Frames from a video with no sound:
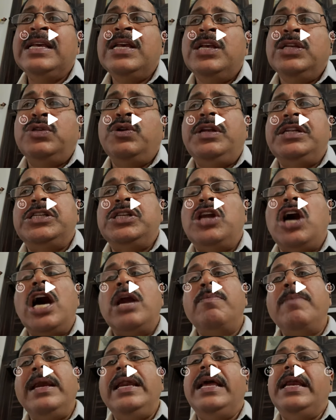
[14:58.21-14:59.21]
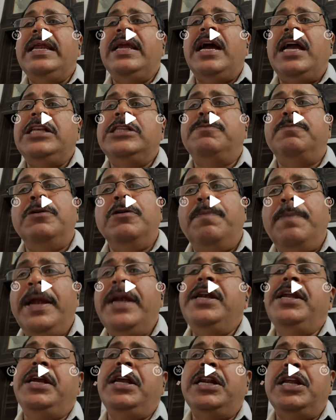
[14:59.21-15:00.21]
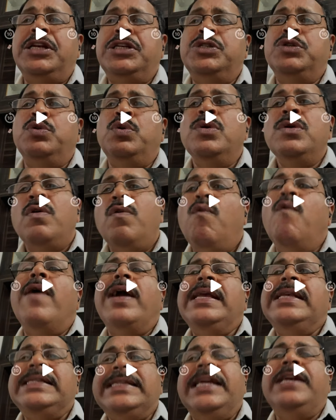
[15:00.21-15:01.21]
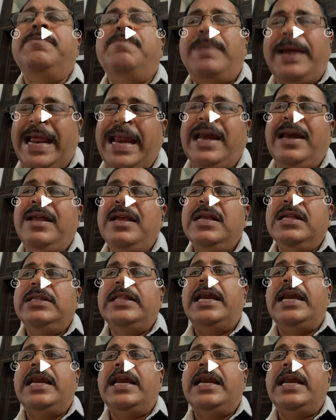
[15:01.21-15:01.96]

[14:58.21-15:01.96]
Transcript: So its normal area is perpendicular to yz plane. The